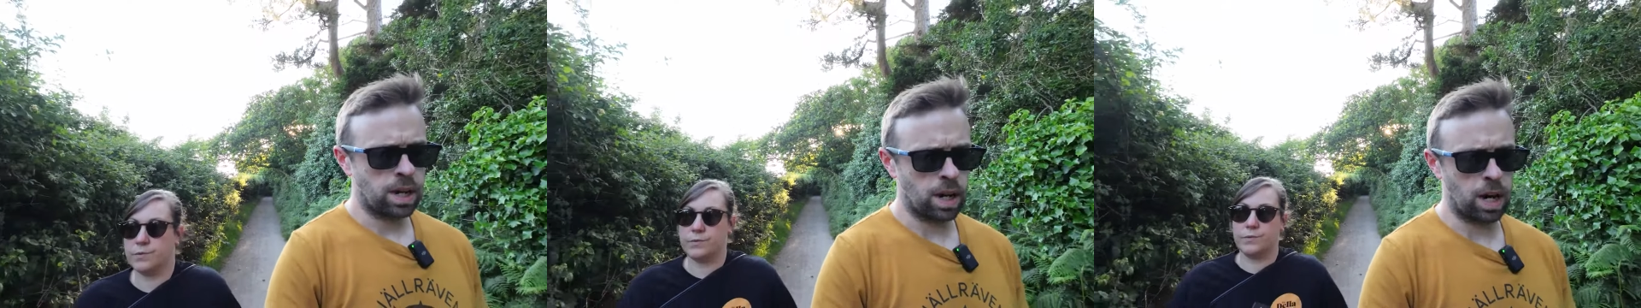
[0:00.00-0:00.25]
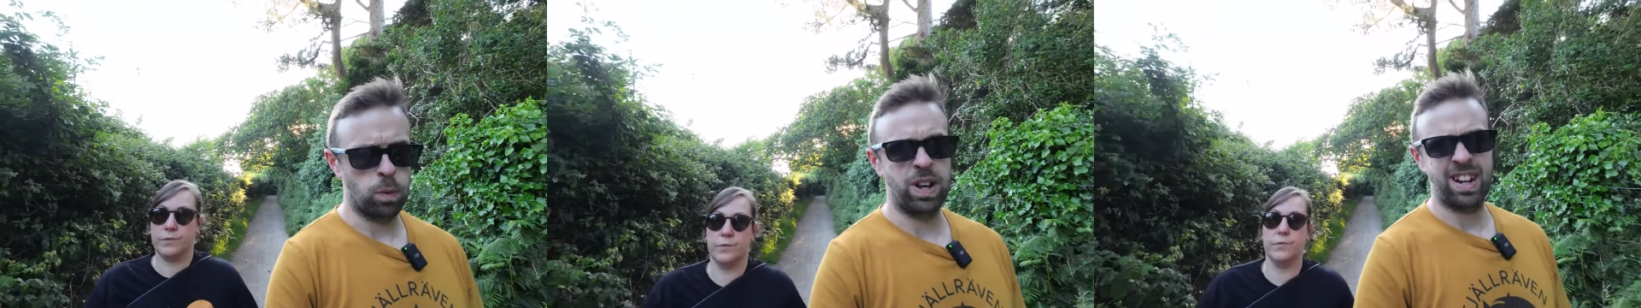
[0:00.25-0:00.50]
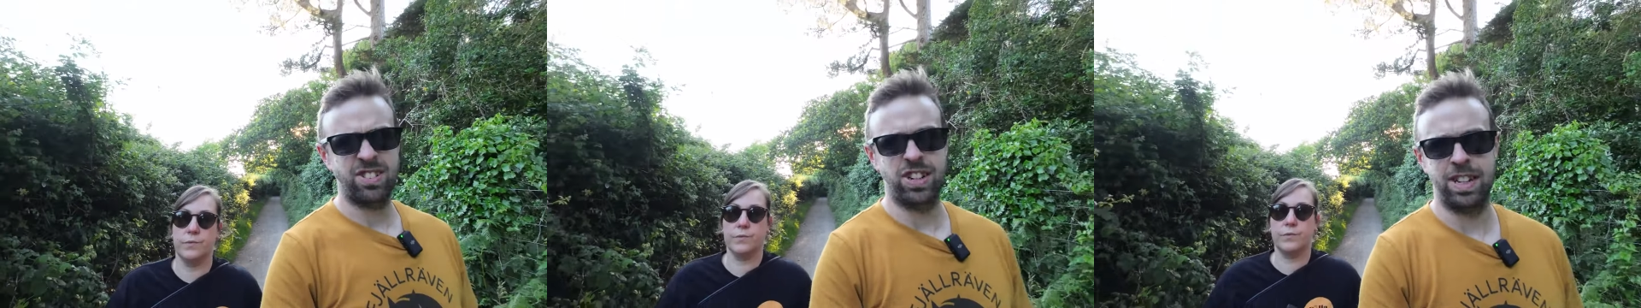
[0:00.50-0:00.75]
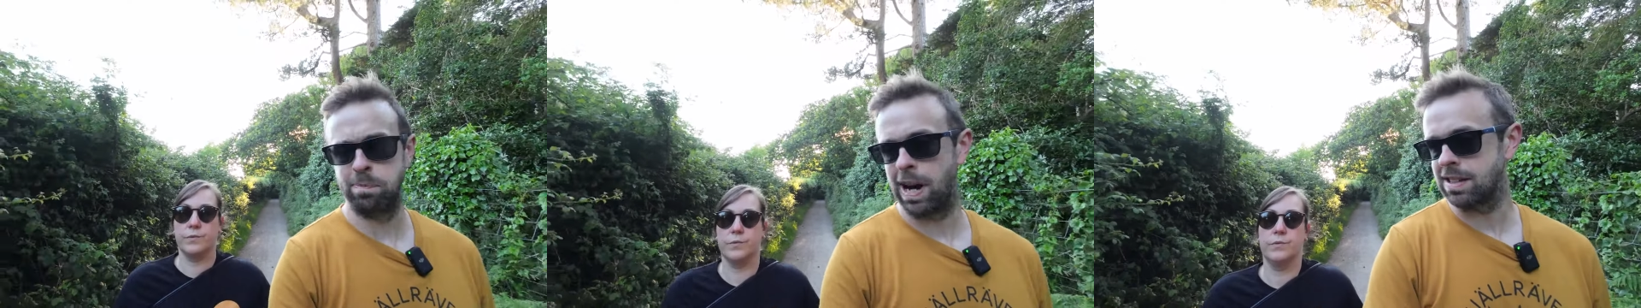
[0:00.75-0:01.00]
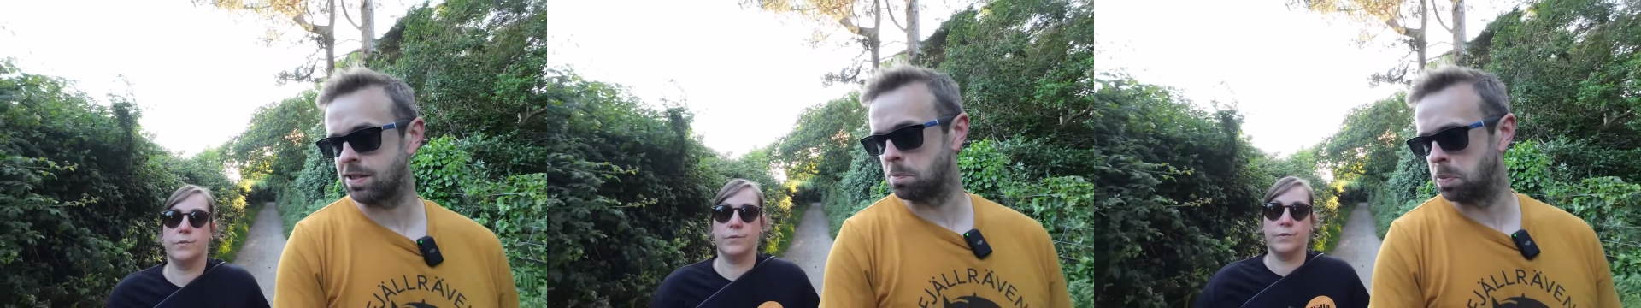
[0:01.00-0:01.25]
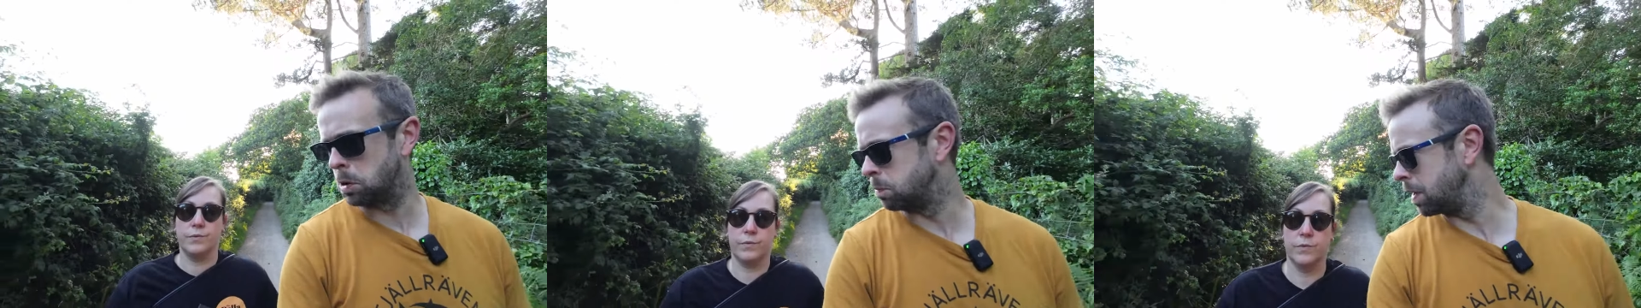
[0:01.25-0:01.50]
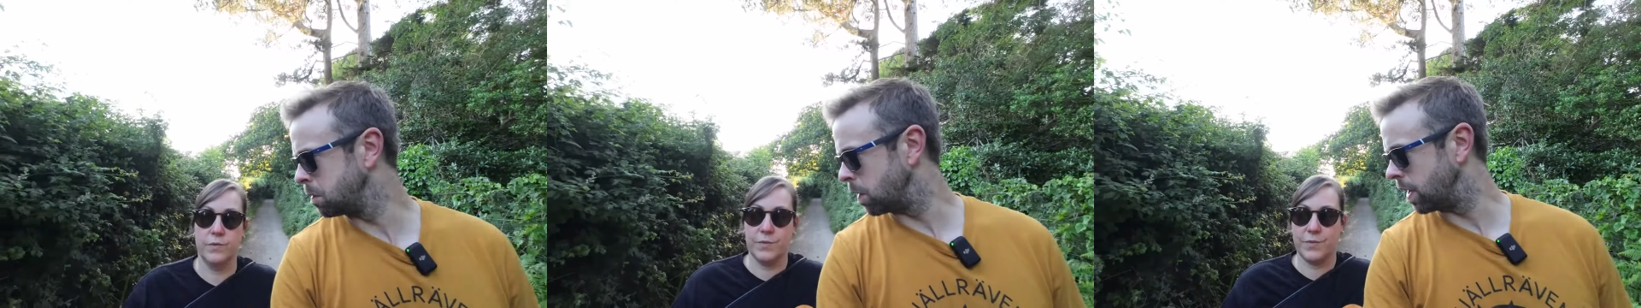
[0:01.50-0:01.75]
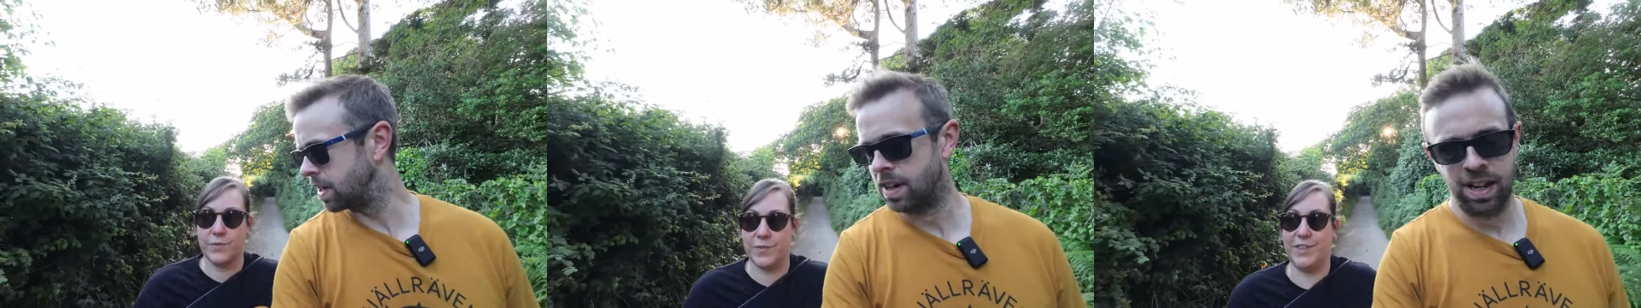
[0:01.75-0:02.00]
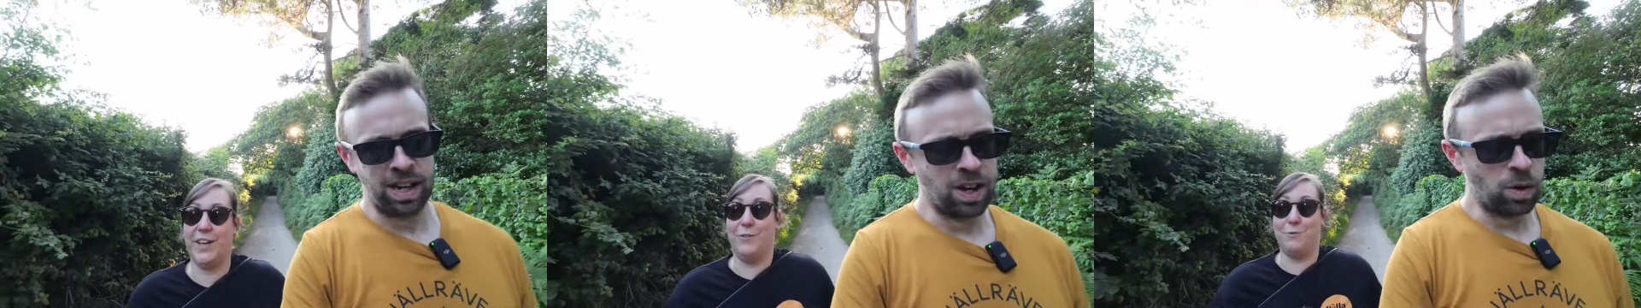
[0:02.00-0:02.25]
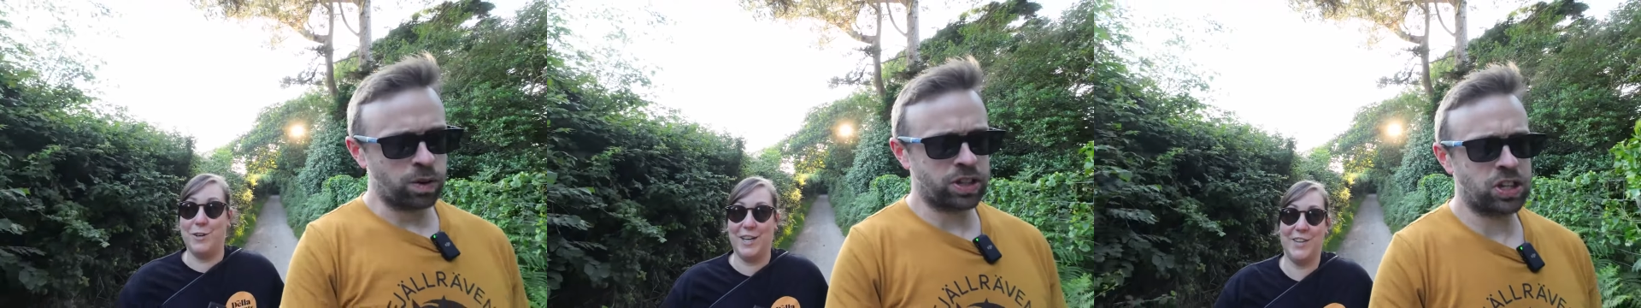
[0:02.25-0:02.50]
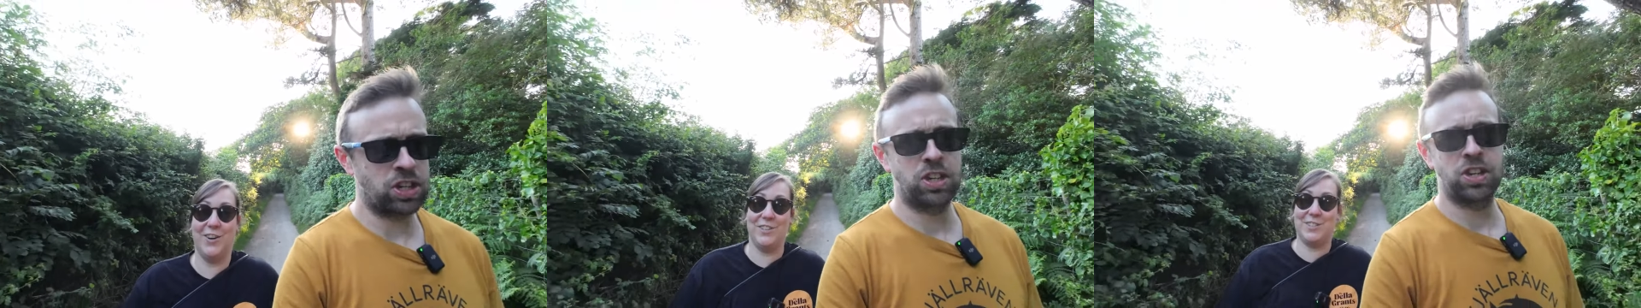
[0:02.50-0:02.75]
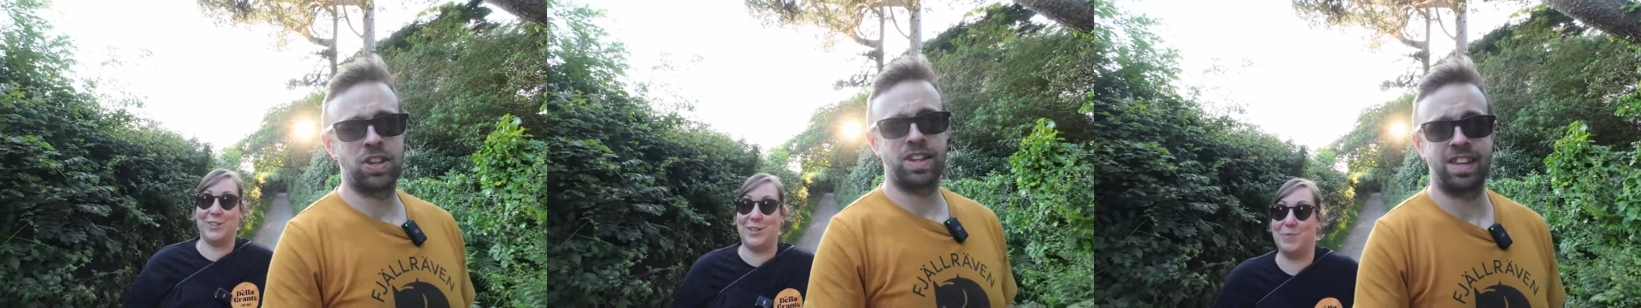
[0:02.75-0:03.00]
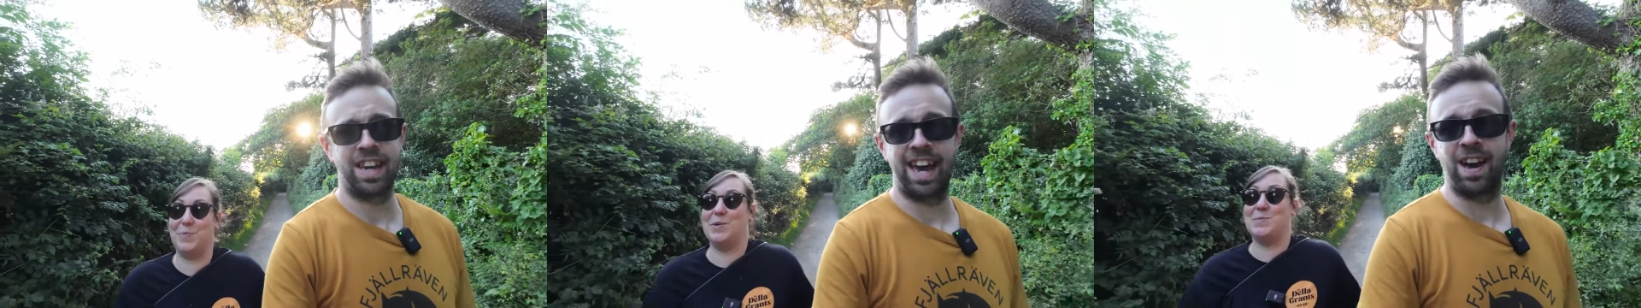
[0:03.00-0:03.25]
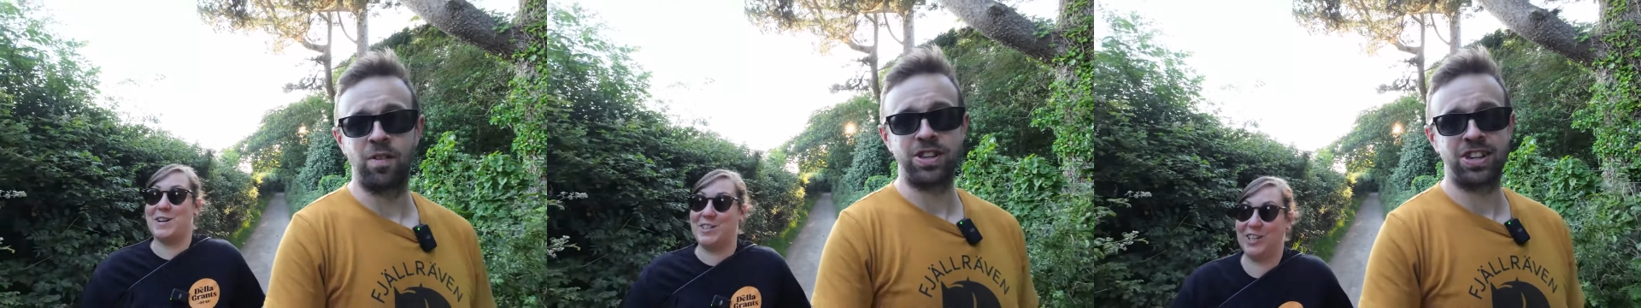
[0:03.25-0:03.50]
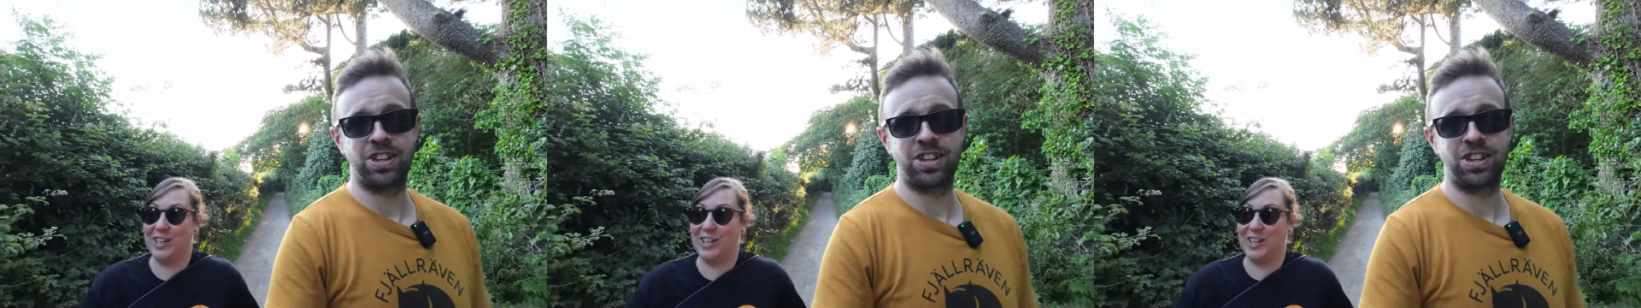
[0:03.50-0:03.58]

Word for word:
Speaker 1: Uh, we actually passed the pub, didn't we? Yeah, really nice looking yeah, pub actually.